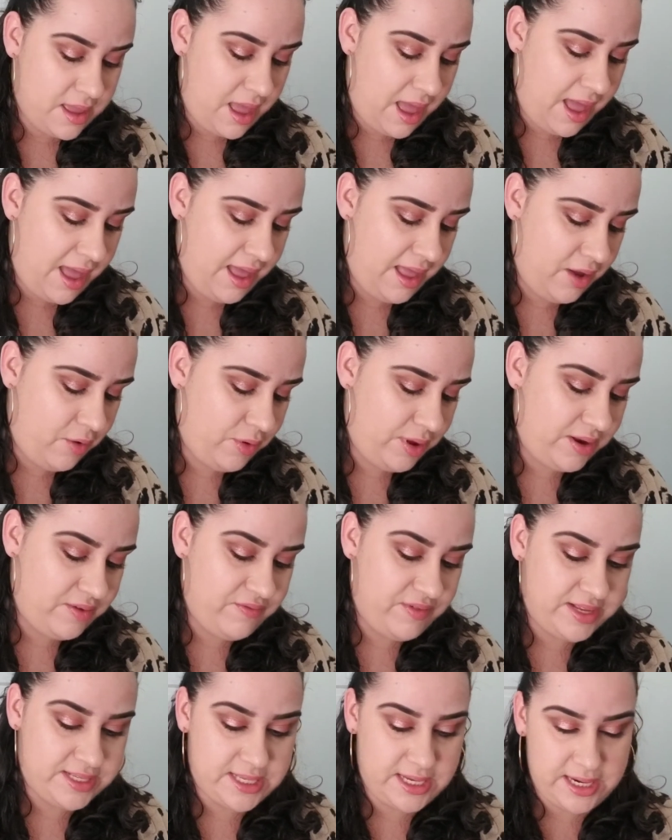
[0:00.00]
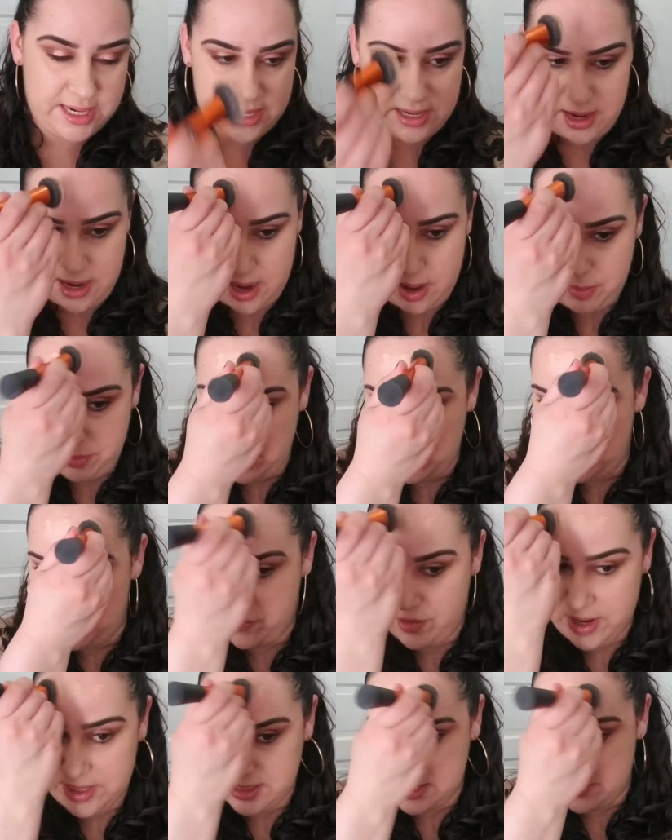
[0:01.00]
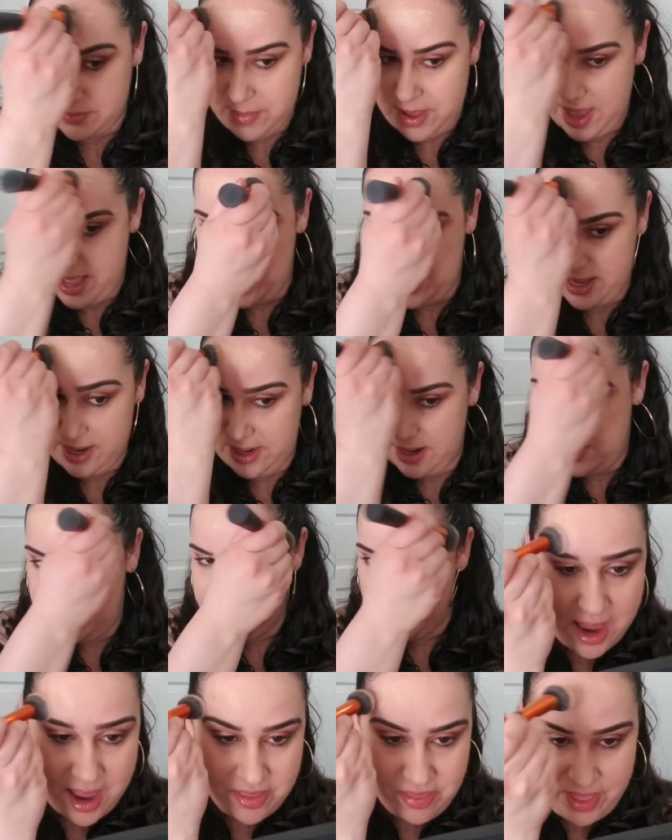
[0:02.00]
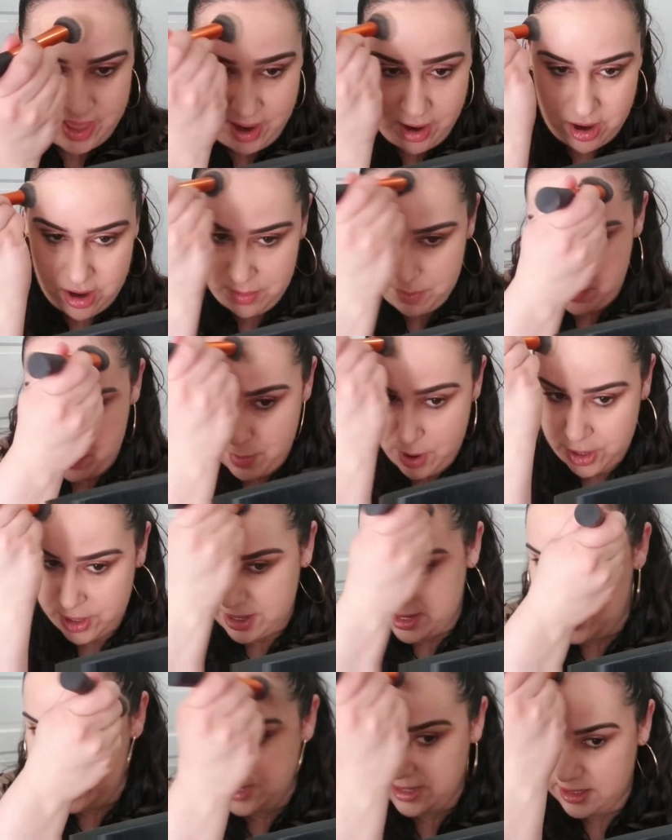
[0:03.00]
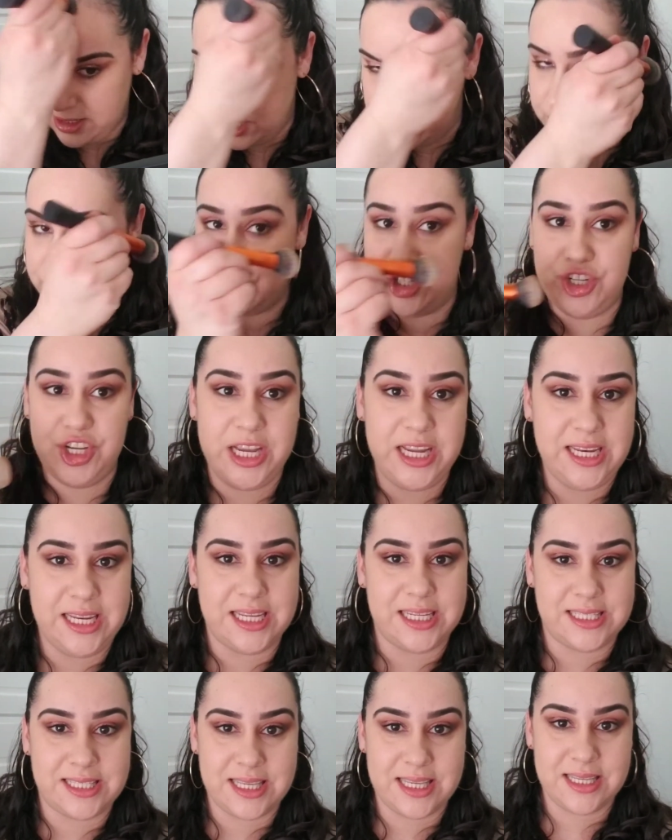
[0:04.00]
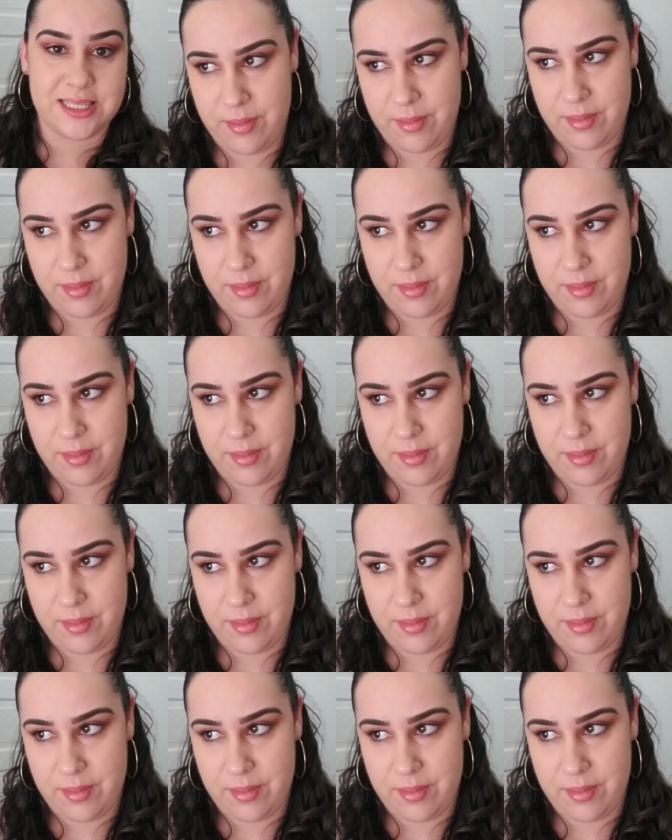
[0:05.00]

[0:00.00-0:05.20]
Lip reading: I went and visited a couple of friends of mine, and they are marketing geniuses.